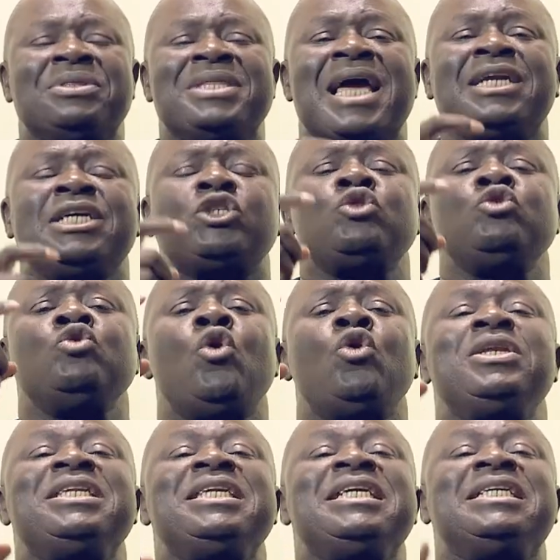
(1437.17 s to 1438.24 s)
there is
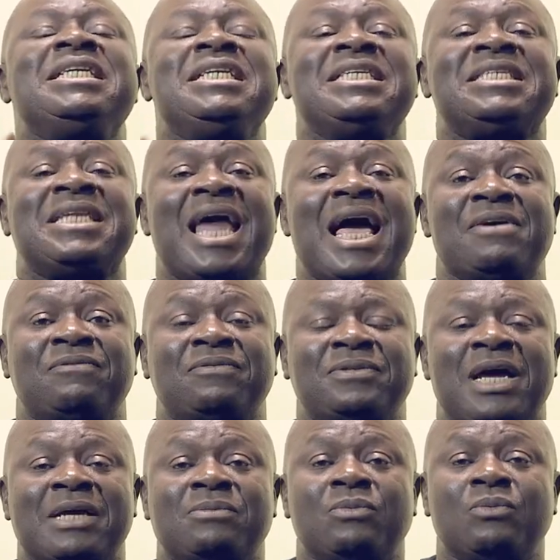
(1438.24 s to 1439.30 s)
no need in his life
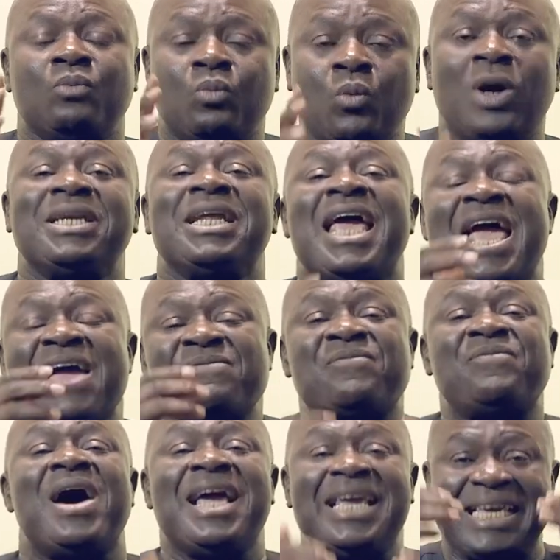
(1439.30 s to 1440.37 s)
that
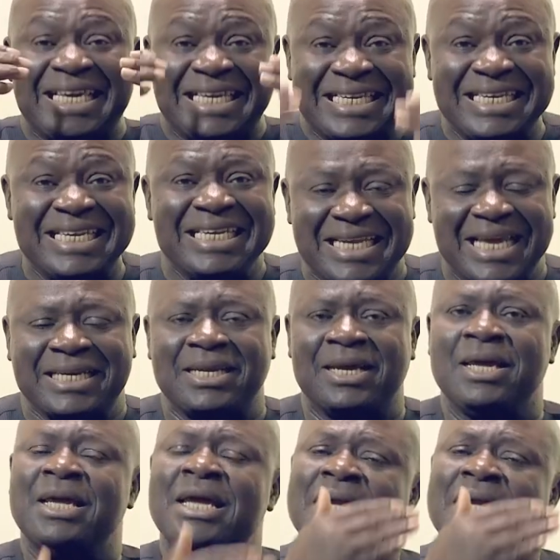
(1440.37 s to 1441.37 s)
whatever he needed,